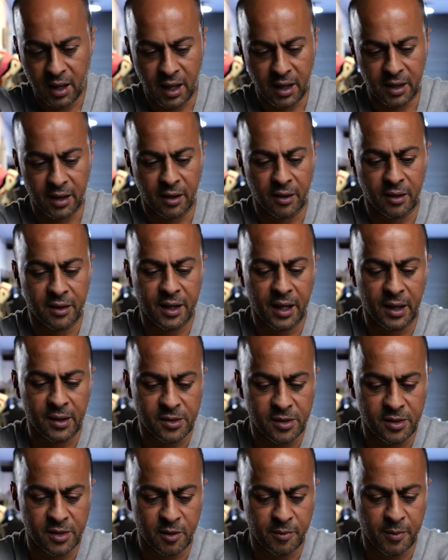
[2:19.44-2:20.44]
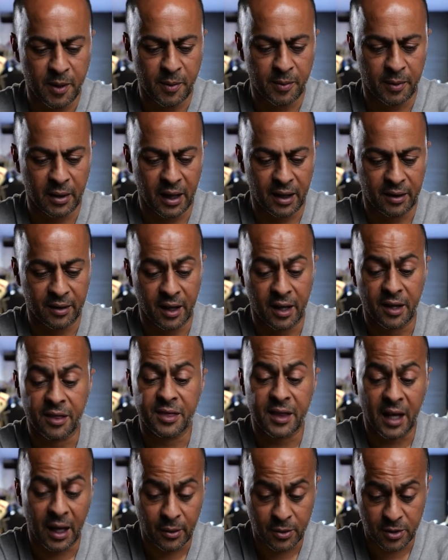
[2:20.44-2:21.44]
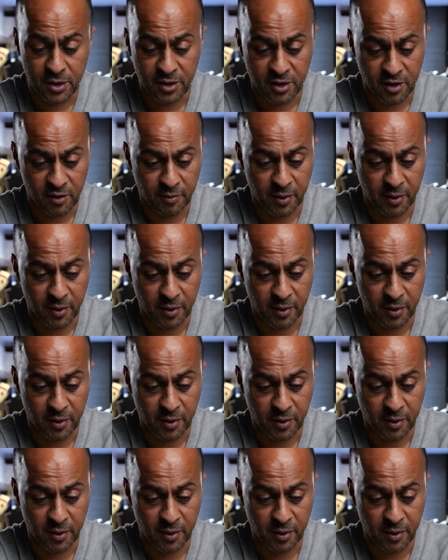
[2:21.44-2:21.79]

And there are thousands of people out there, thousands